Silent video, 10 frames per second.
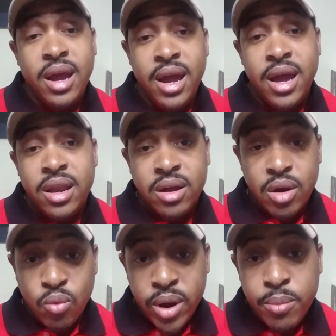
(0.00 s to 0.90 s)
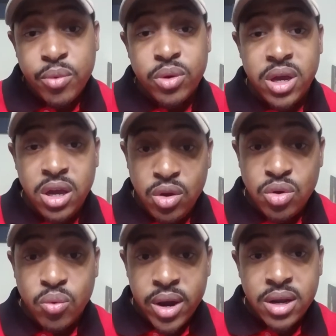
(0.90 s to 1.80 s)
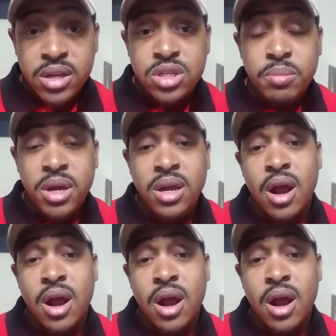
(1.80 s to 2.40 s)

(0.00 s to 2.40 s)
and a rep will get you directly to me.